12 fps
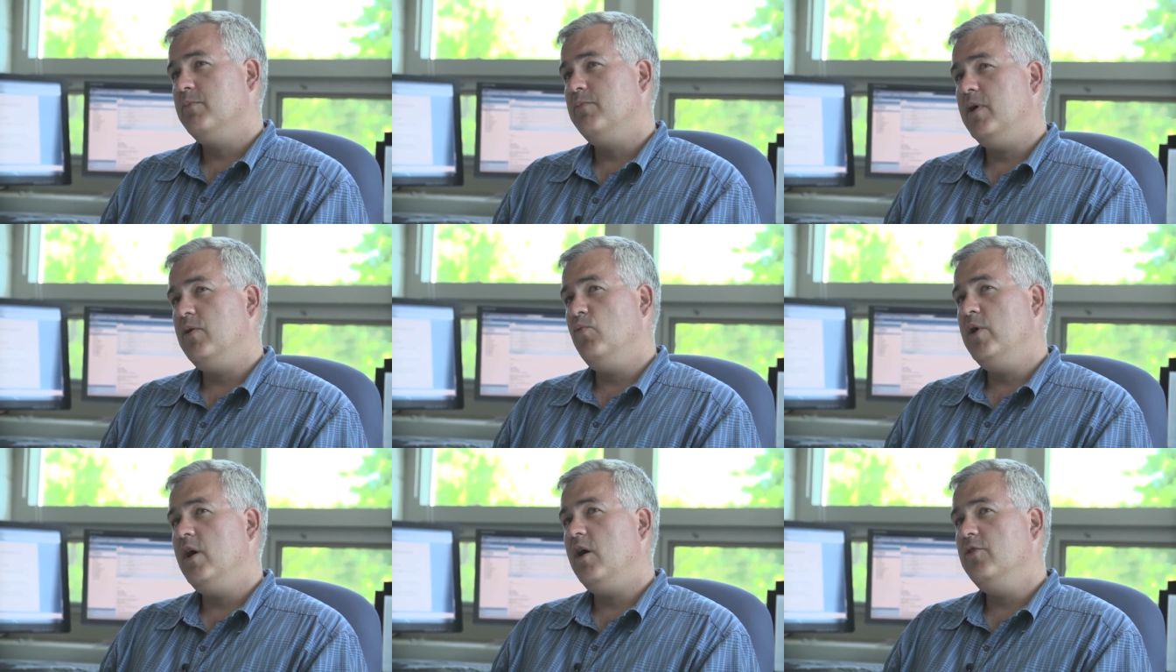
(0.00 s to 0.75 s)
but
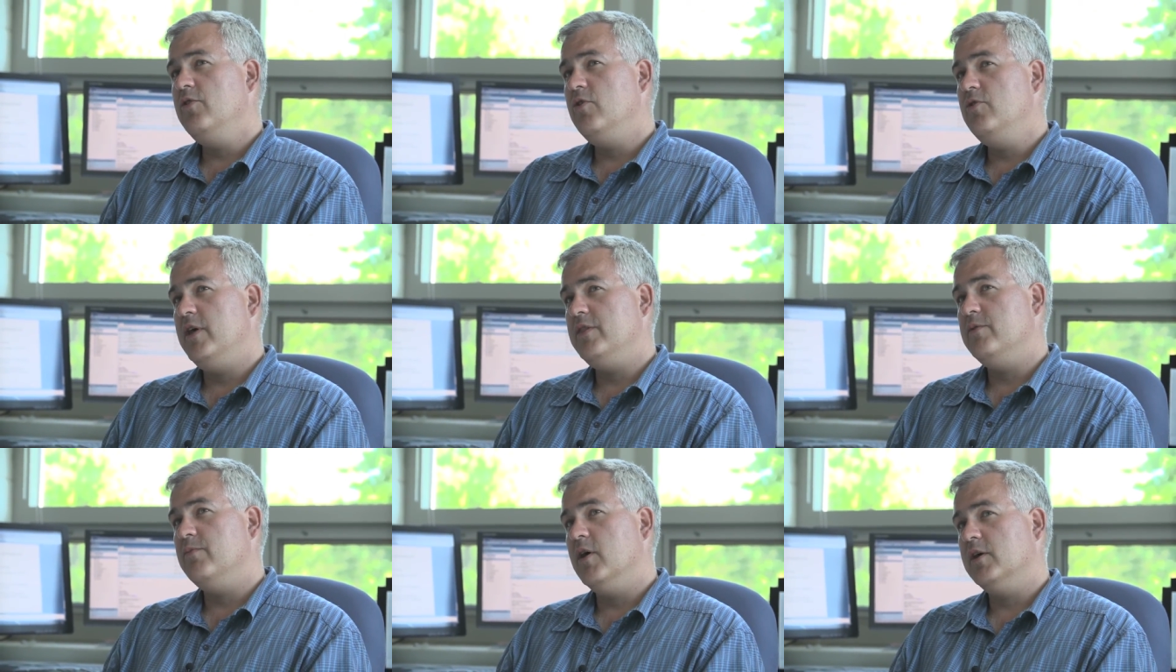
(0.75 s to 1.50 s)
we all know
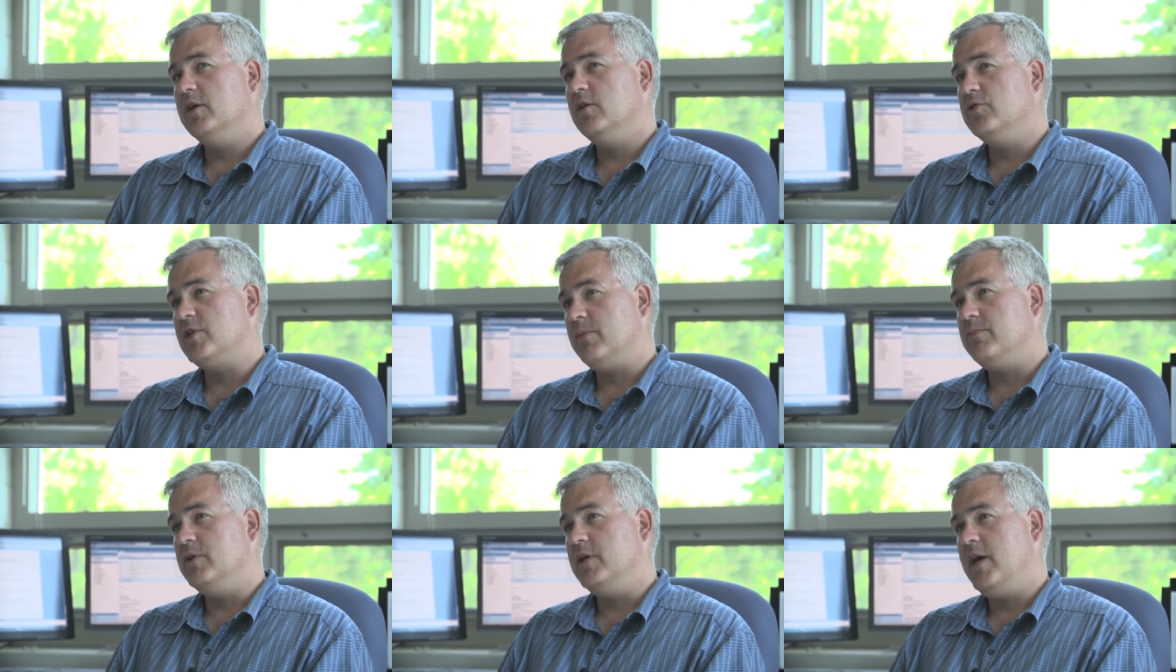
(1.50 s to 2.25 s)
that the market goes
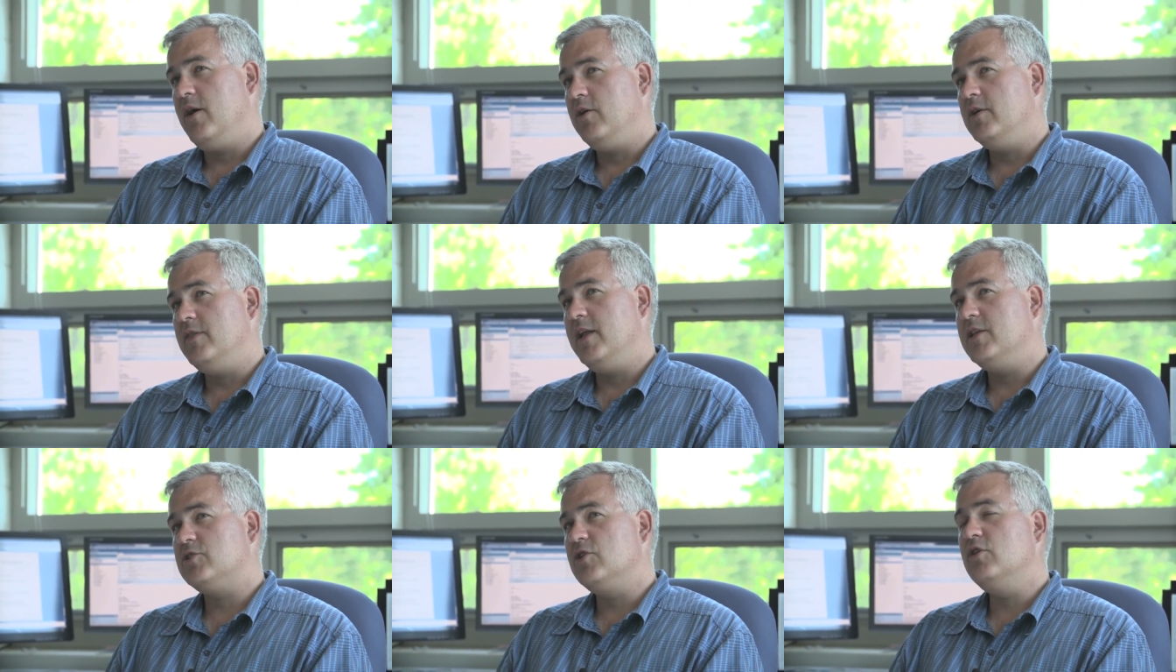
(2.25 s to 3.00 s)
up and down, and that
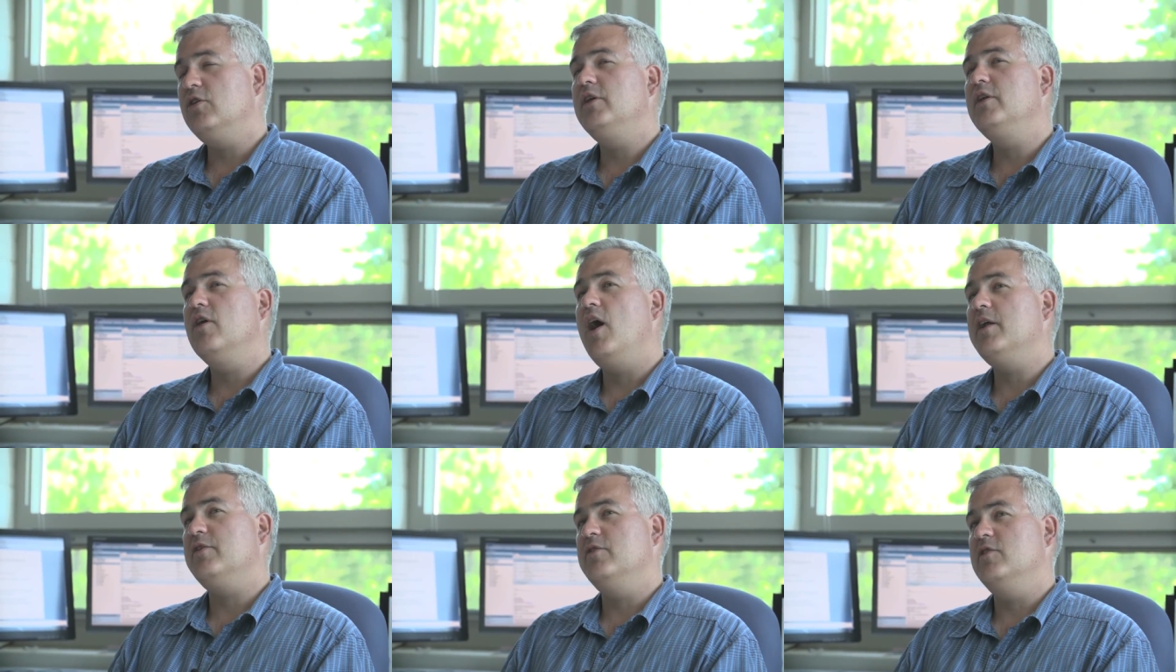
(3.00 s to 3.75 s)
it's certainly
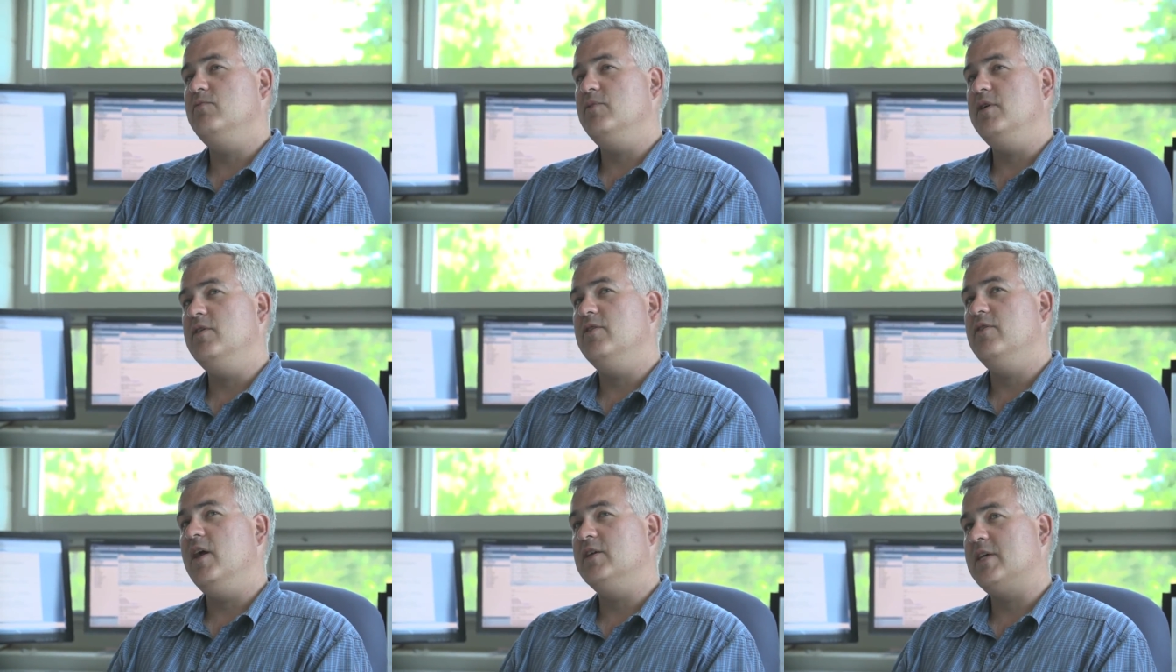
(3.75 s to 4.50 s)
not going to be
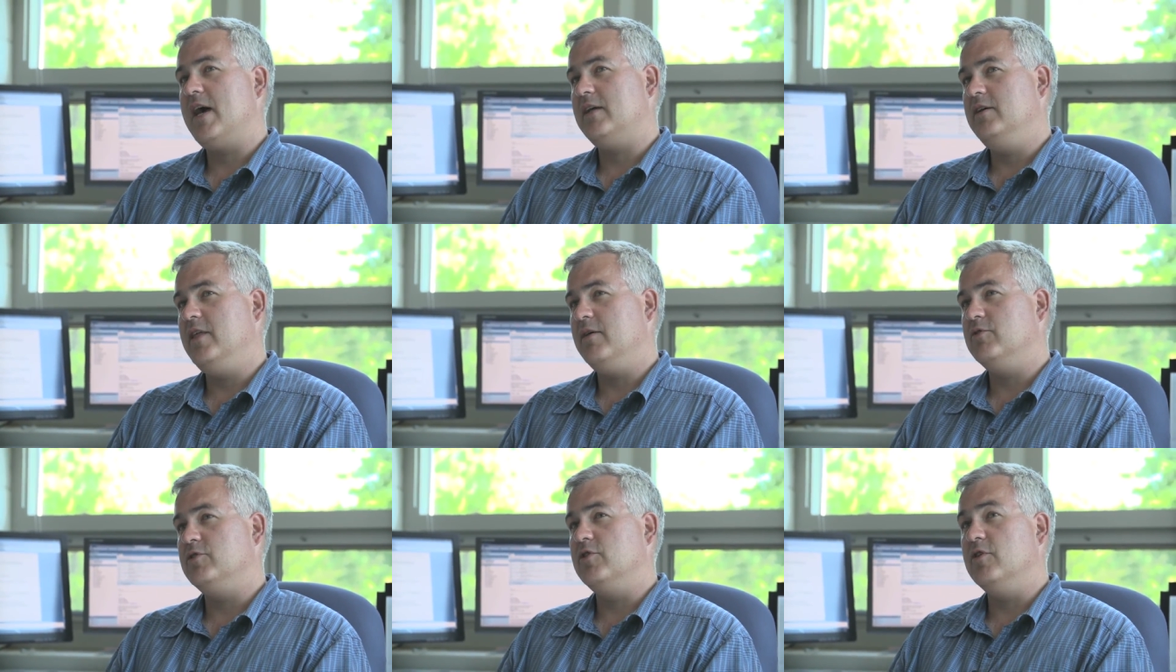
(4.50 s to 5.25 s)
exactly
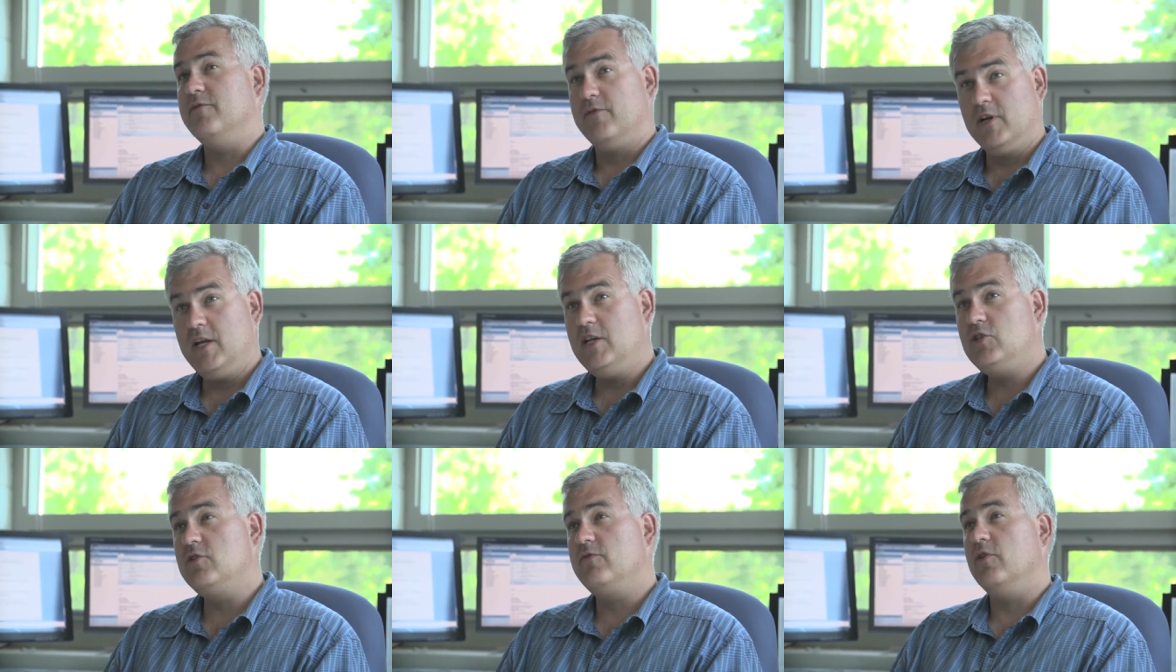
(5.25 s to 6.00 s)
that return for
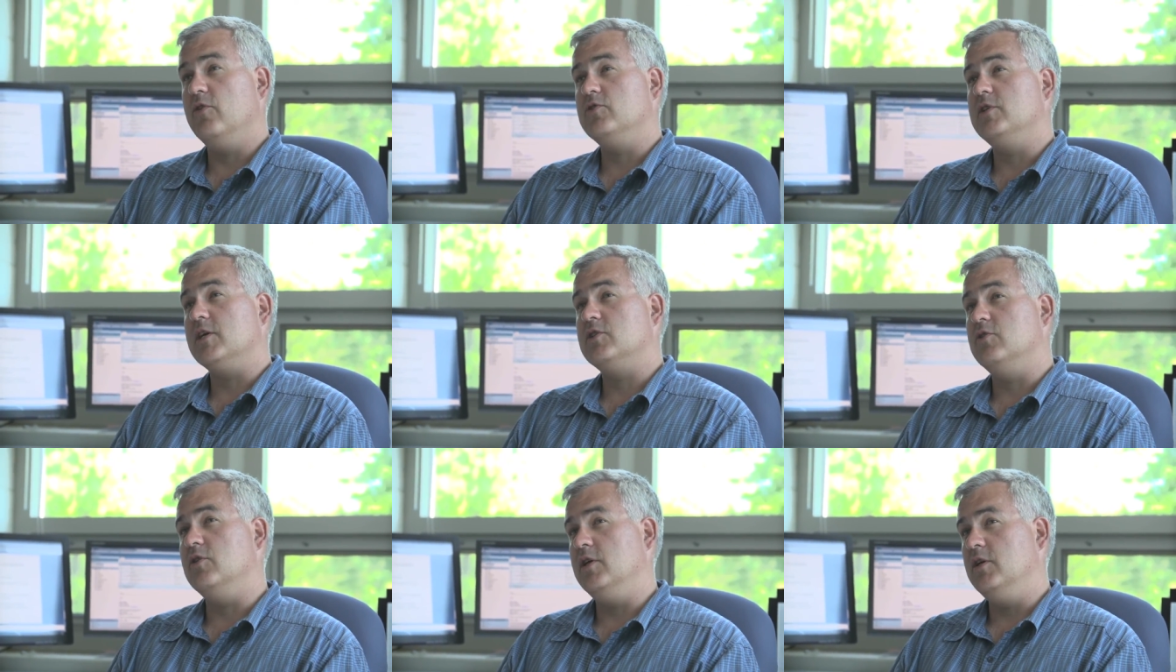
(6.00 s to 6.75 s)
each of those next
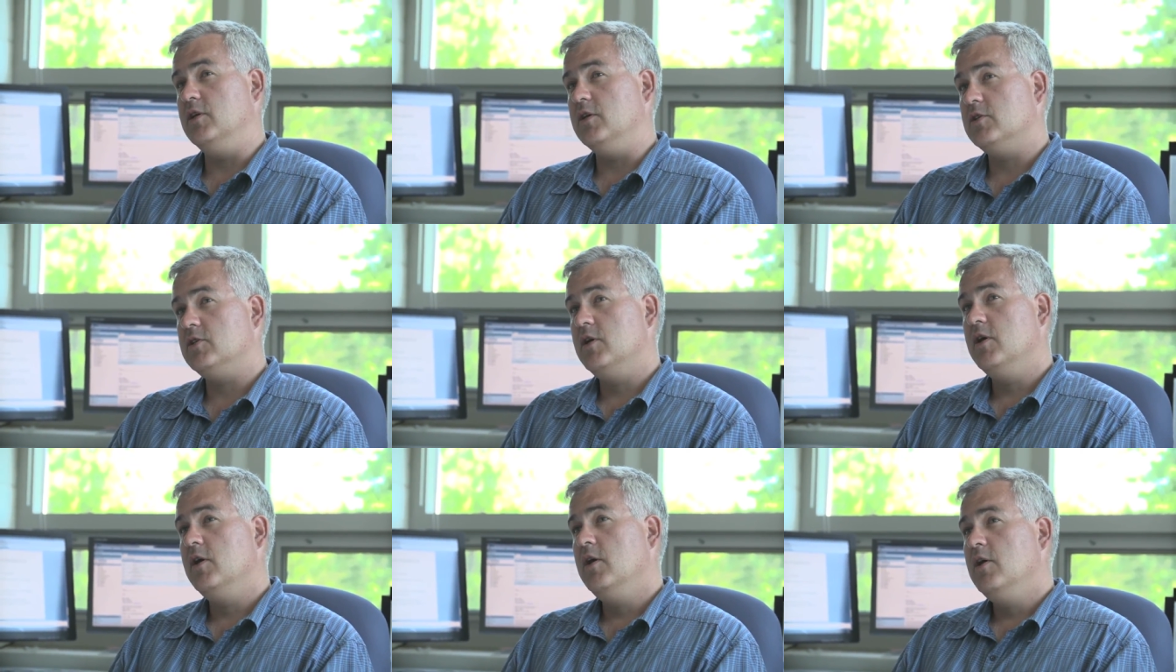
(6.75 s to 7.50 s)
30 years.
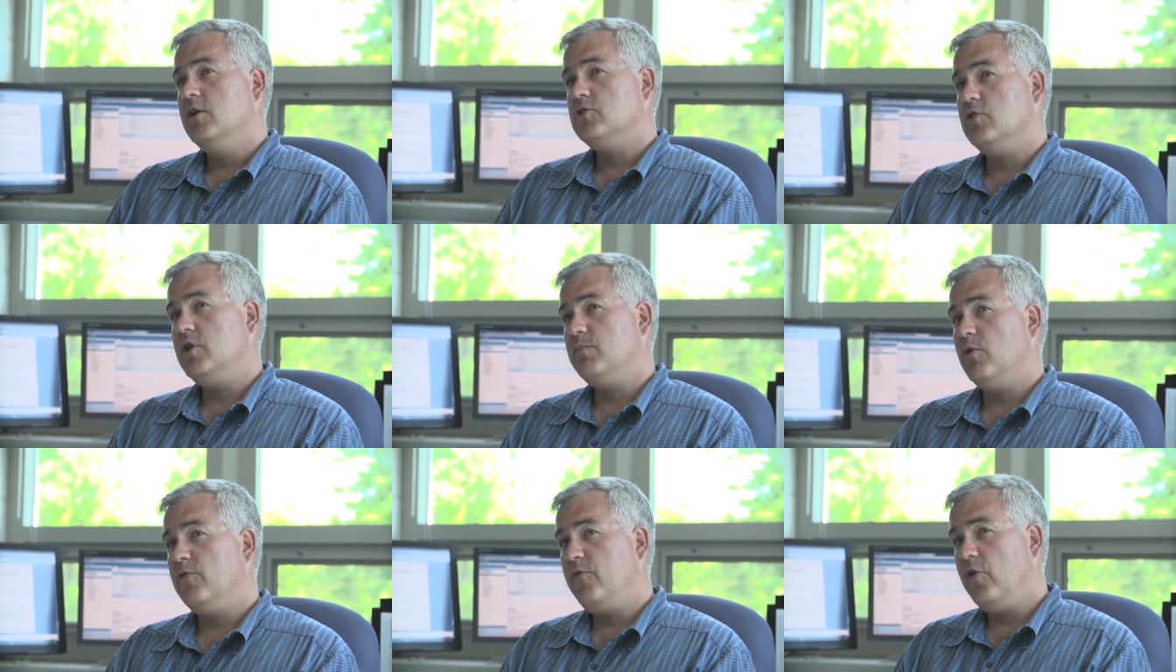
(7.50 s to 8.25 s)
So your
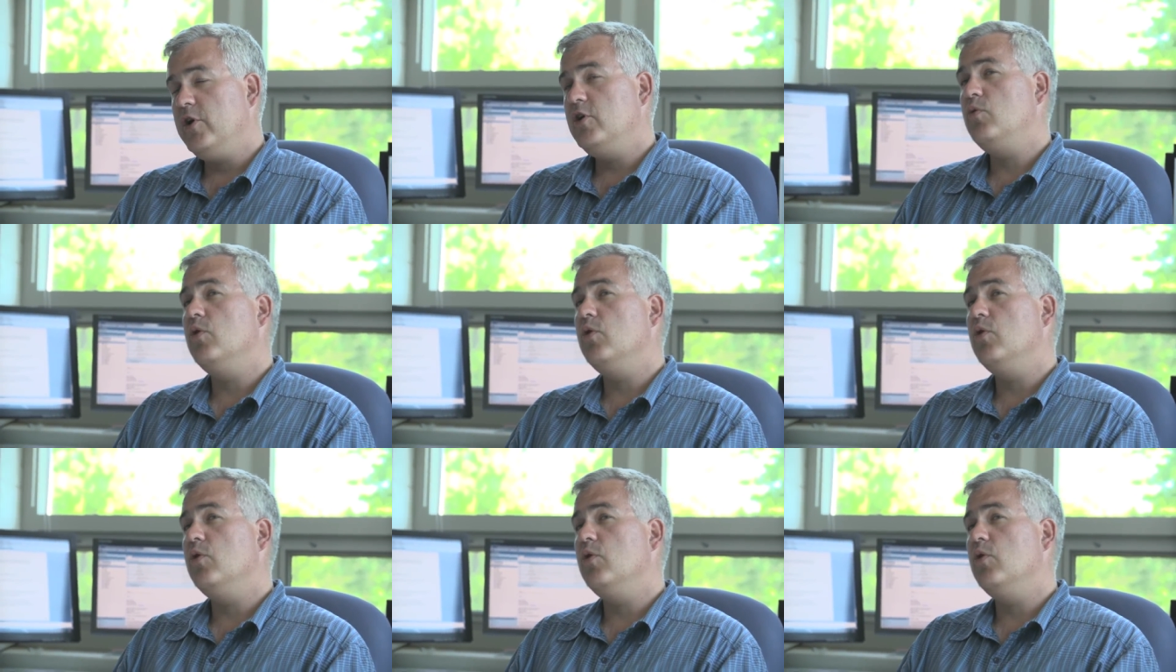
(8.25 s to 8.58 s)
portfolio